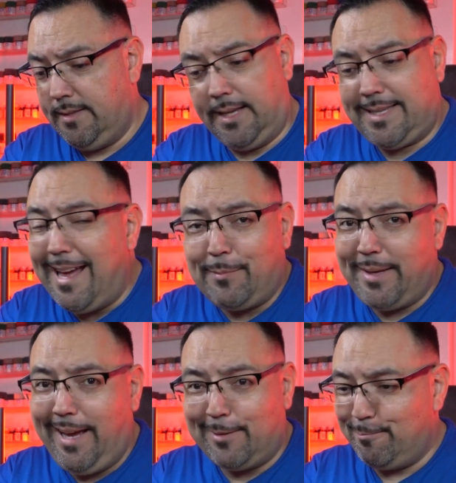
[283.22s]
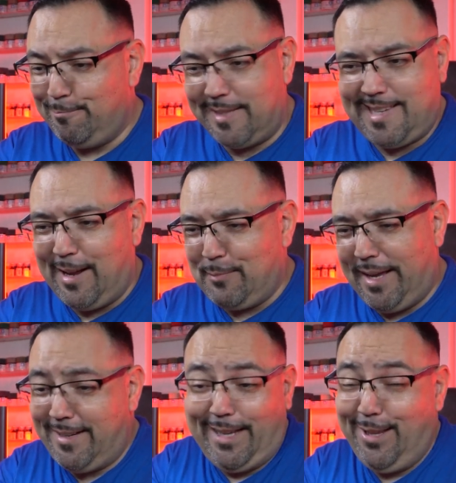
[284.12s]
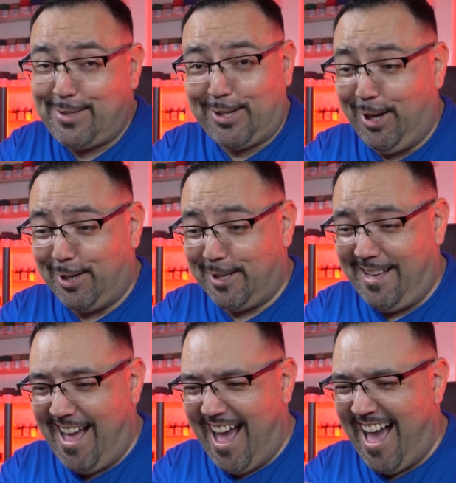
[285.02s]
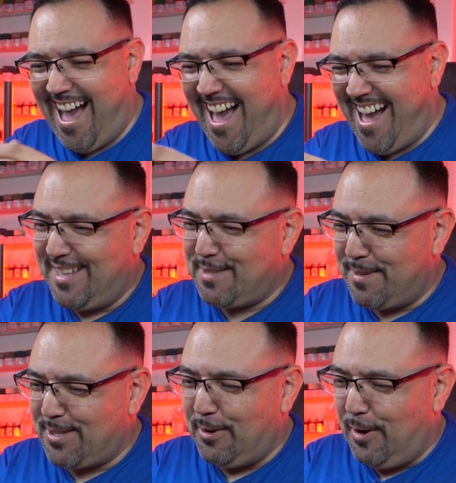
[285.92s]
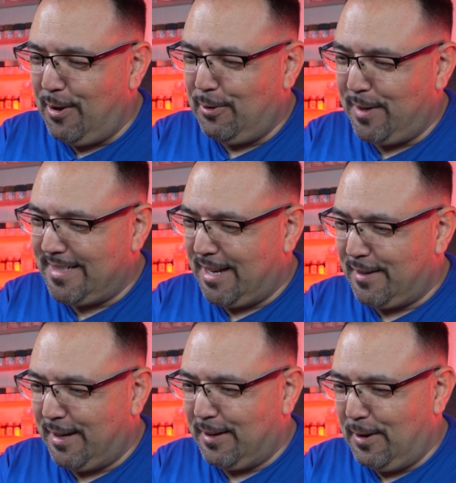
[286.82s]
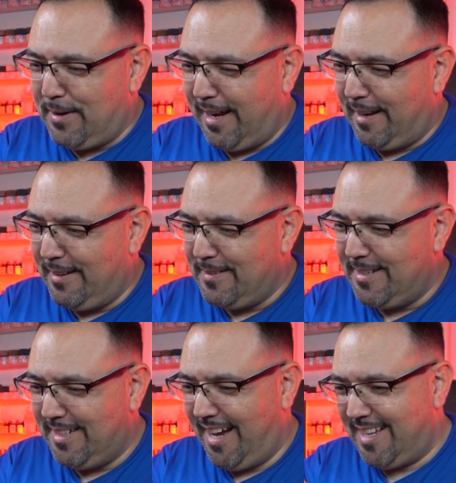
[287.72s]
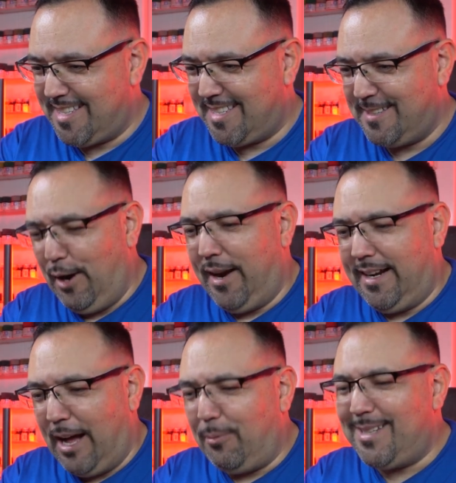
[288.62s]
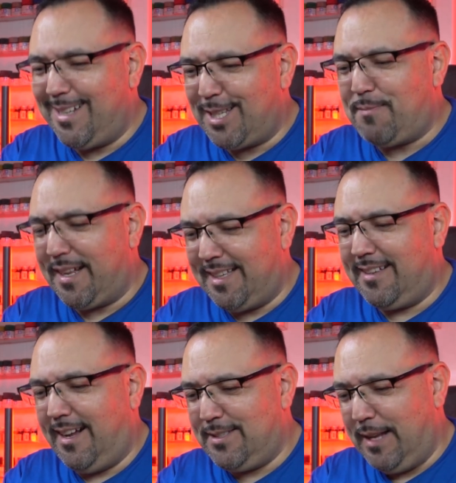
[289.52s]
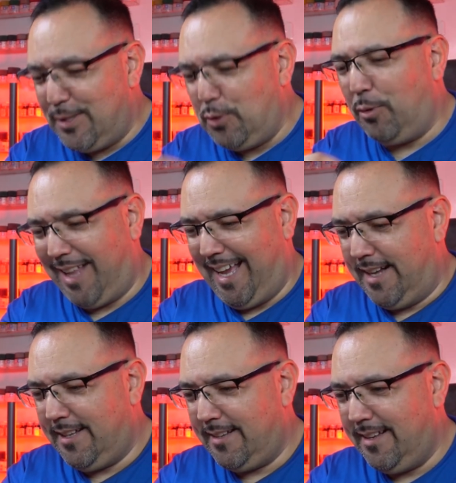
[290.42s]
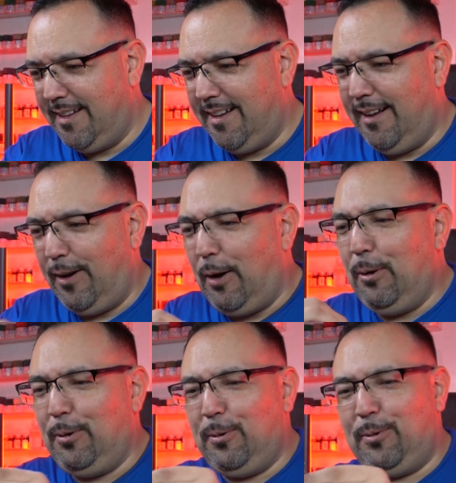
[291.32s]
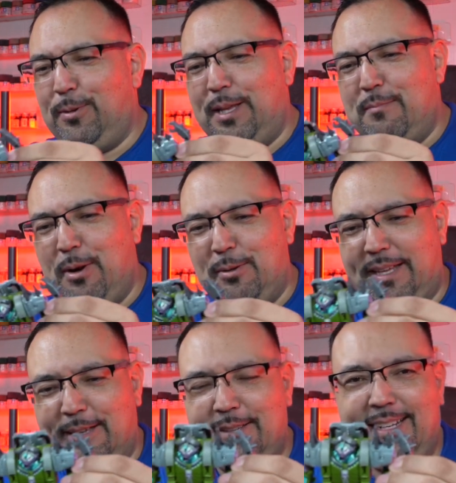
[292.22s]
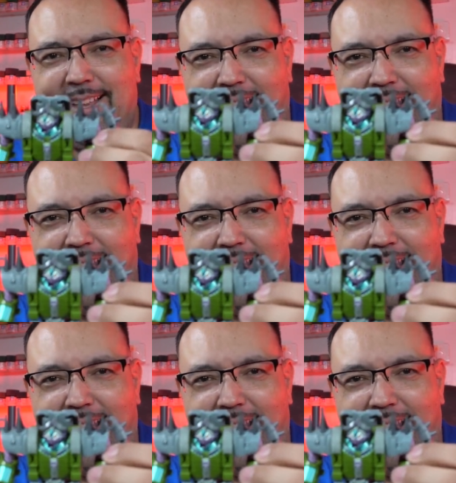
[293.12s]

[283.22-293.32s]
That's got to be it. That's got to be it. It looks good. This must go all the way down here. Okay, nice. All right, I wasn't expecting a dual head. Holy moly, look at